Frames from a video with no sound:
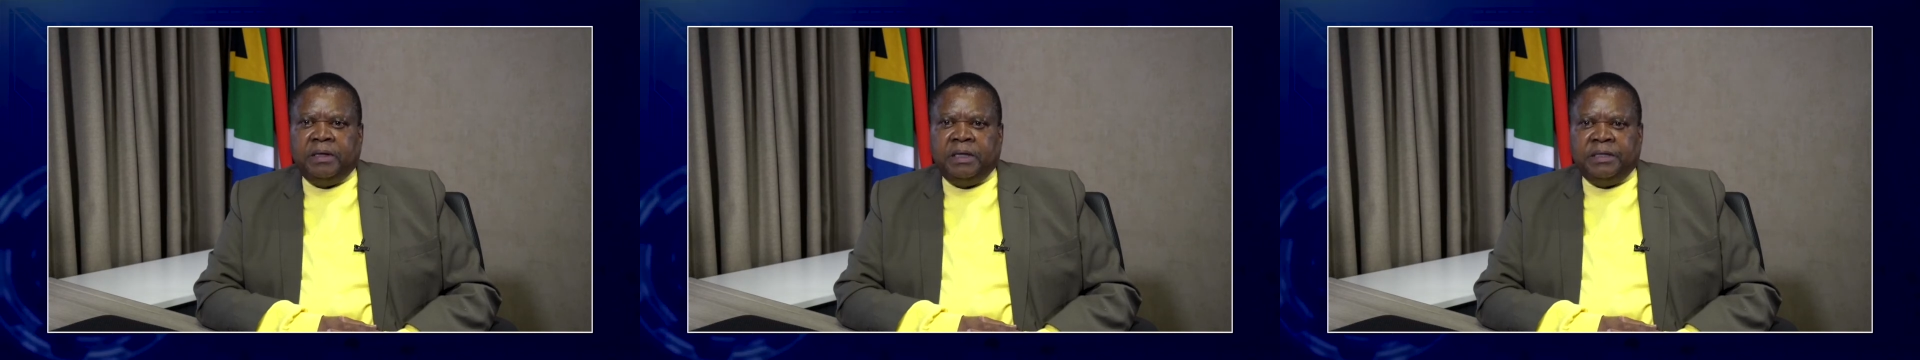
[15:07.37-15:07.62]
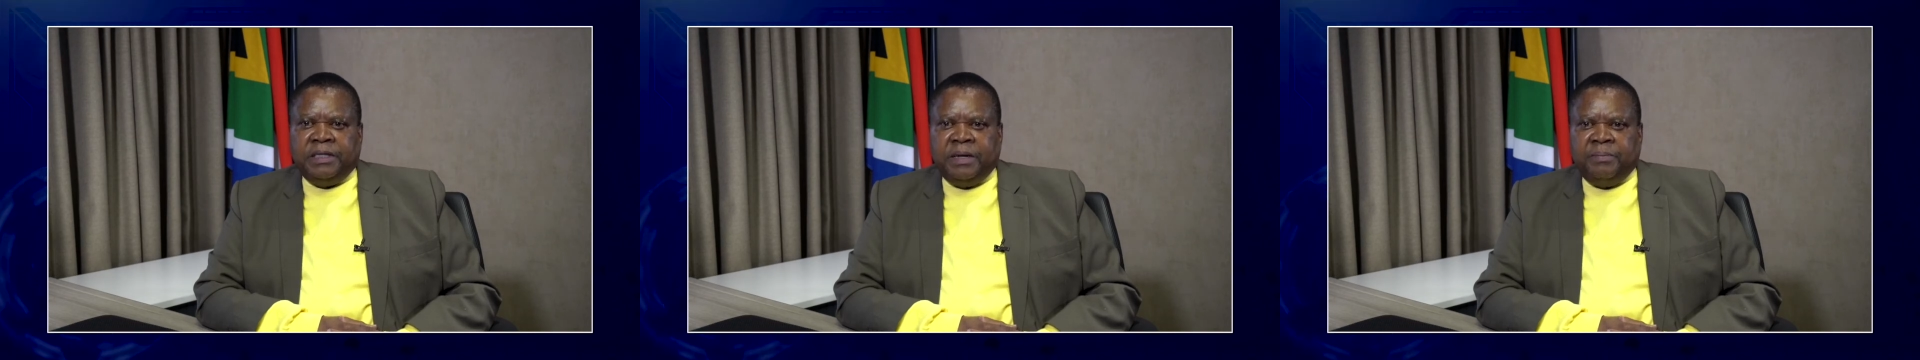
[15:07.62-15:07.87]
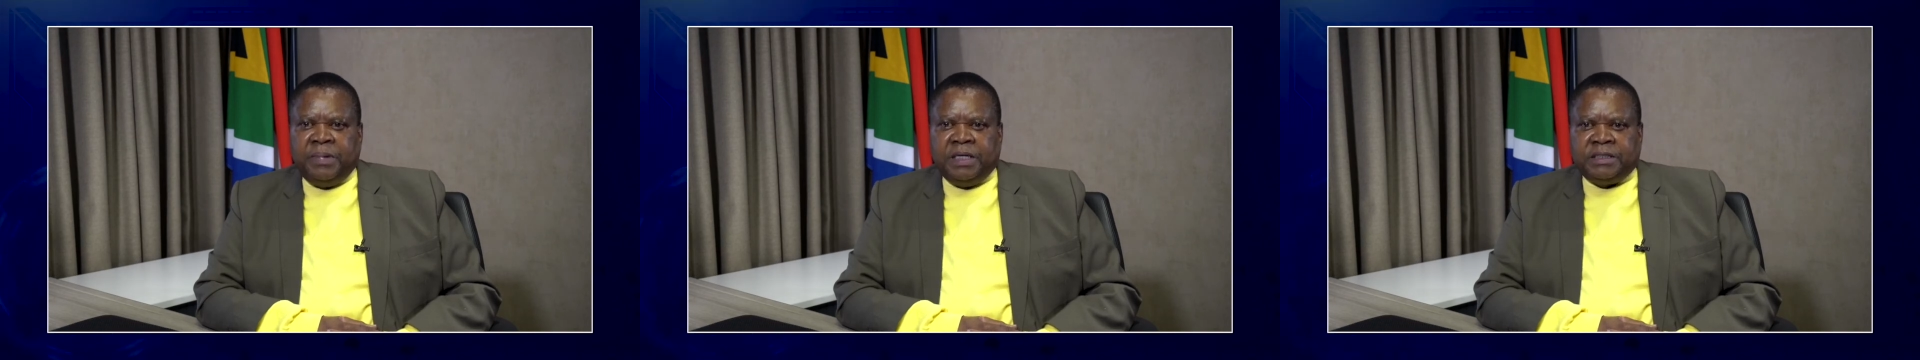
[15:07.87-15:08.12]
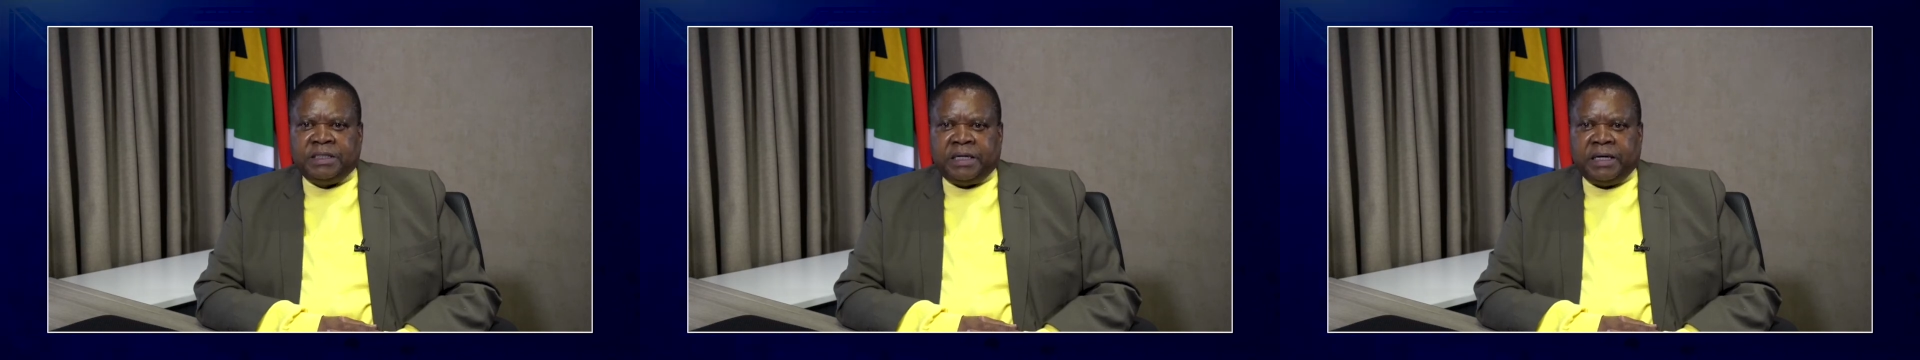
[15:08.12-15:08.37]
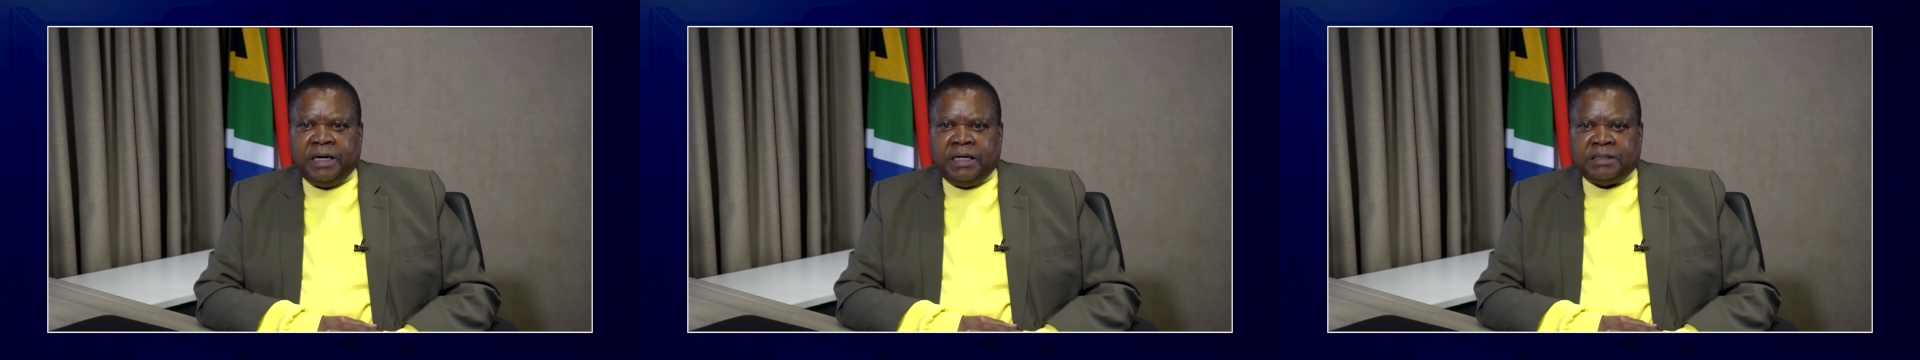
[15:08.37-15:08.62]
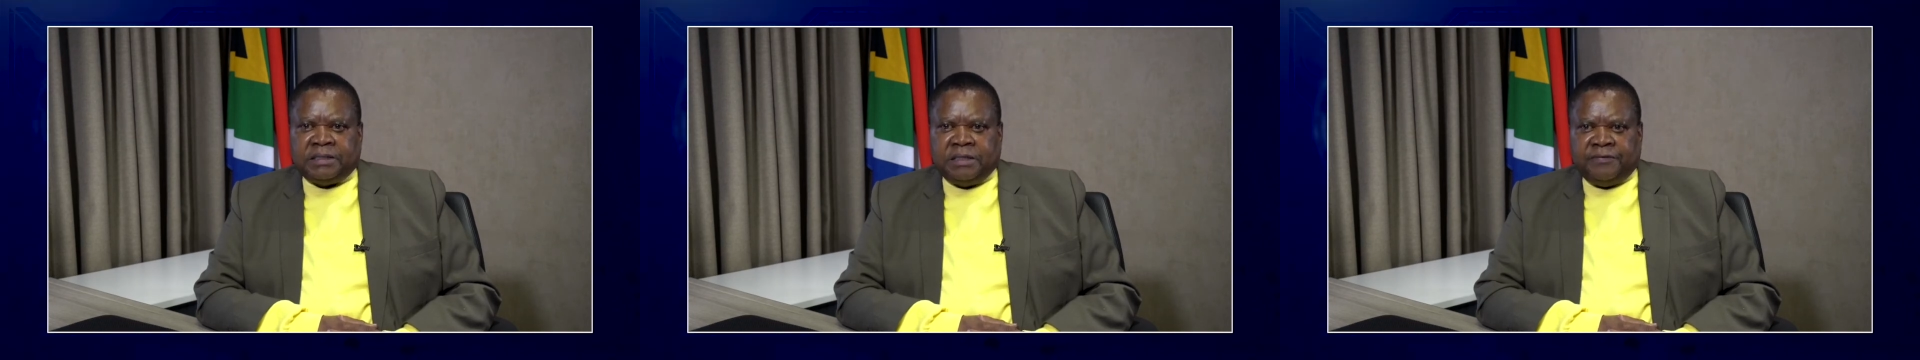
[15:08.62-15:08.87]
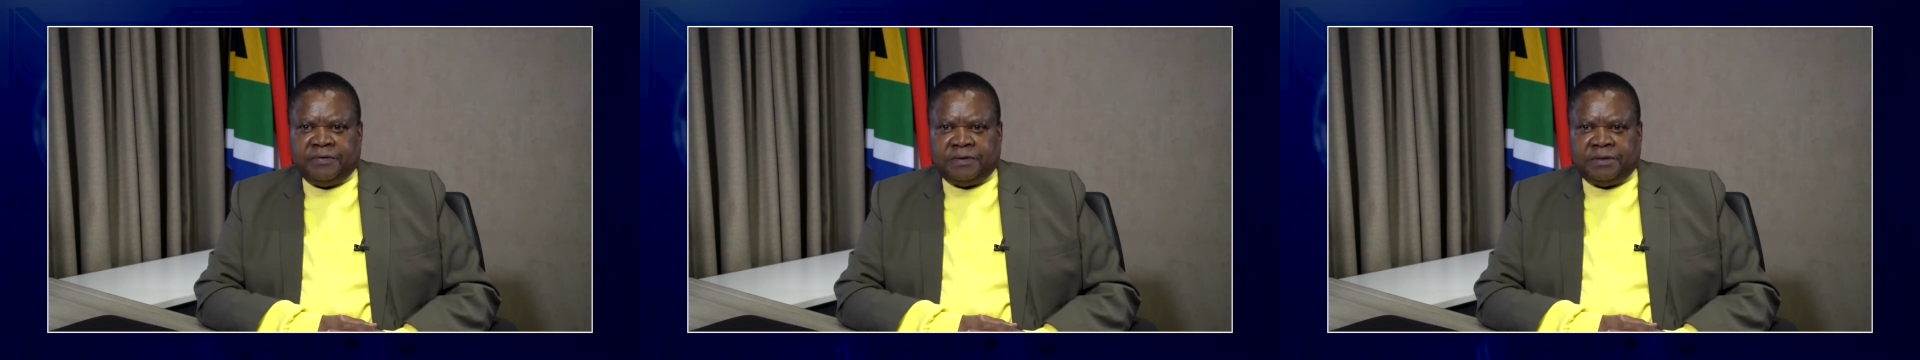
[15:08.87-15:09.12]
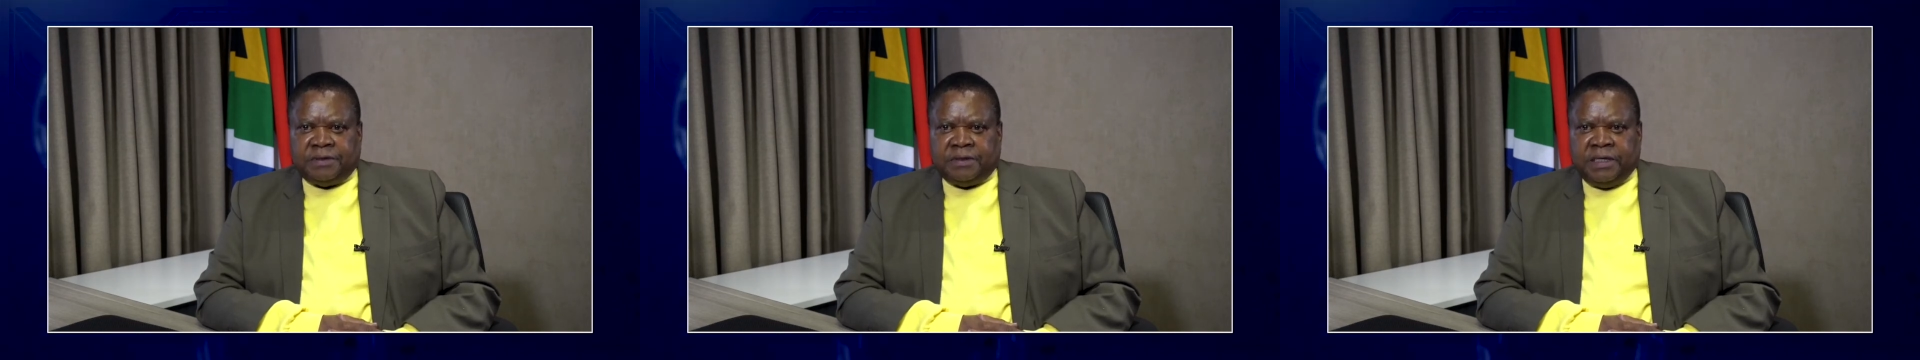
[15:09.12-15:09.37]
in the military health
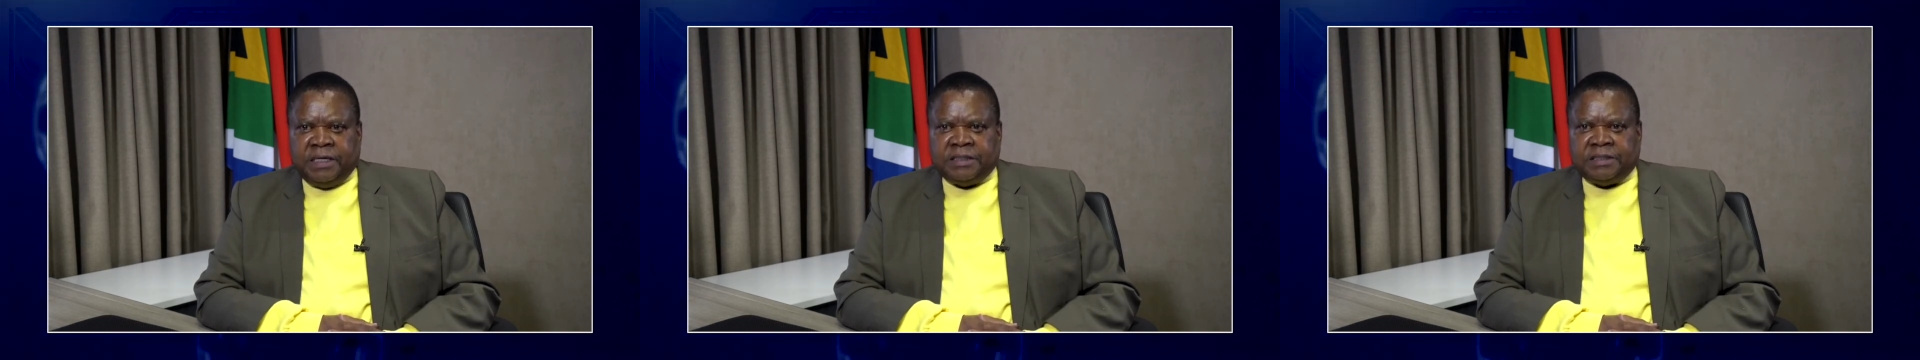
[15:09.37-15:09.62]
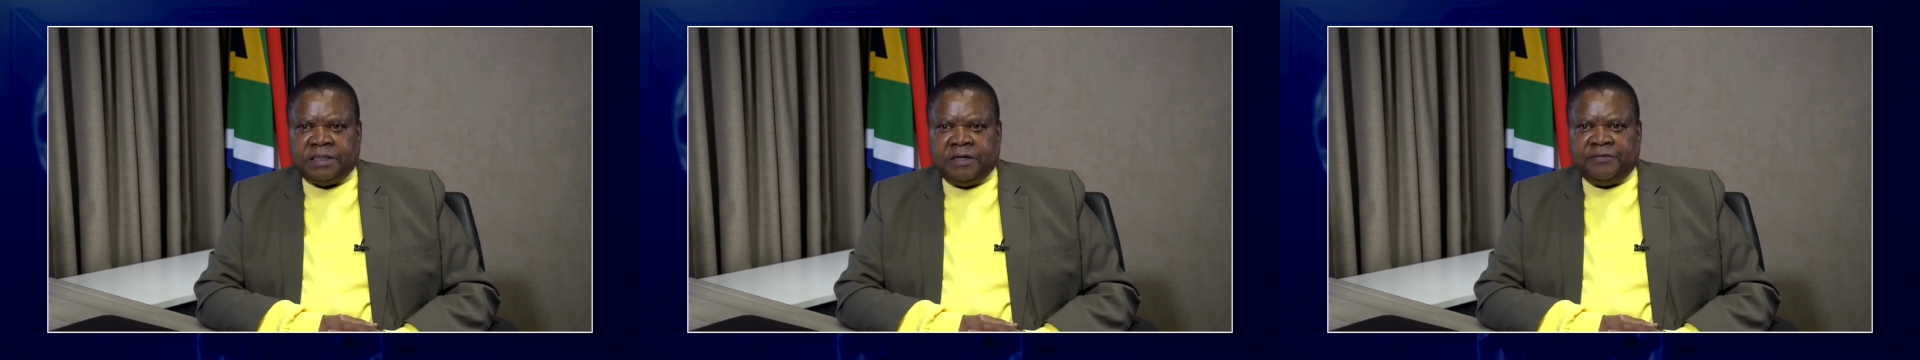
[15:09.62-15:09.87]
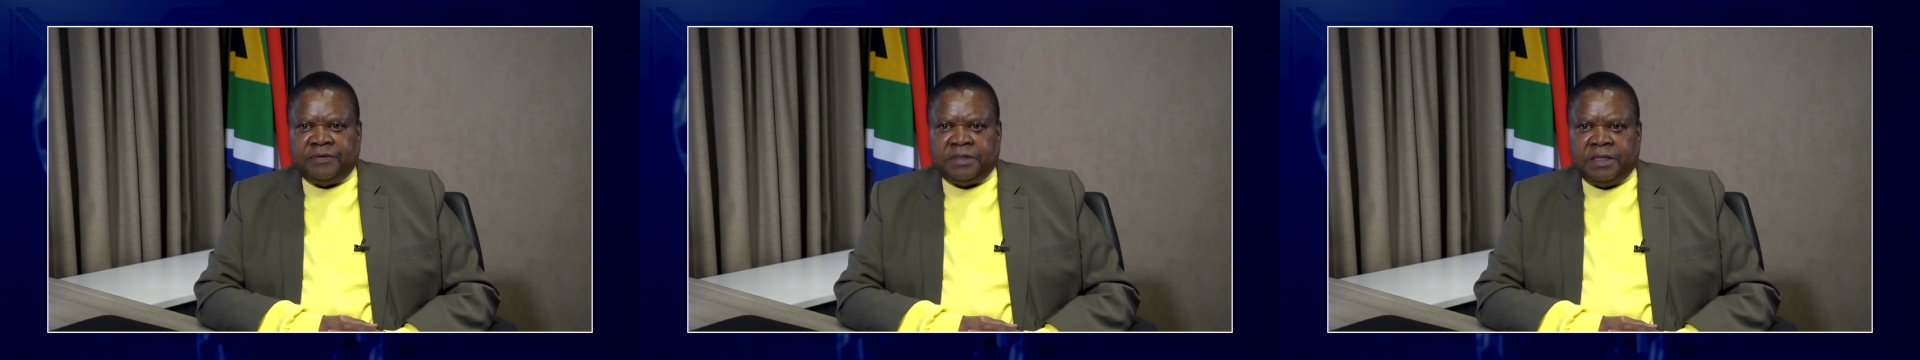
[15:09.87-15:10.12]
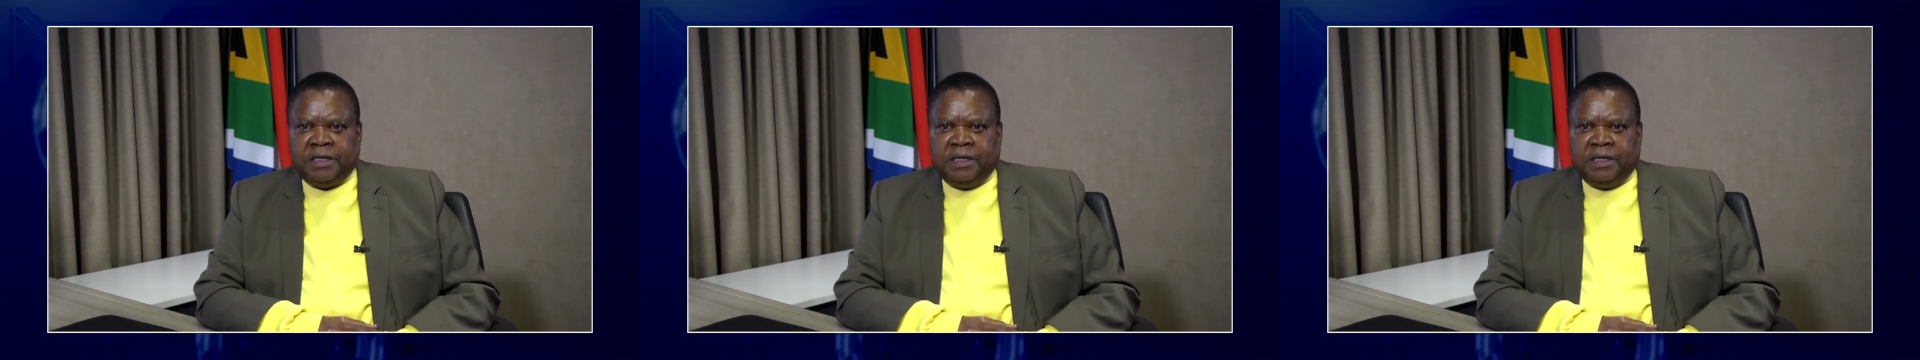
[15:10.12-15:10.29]
service and served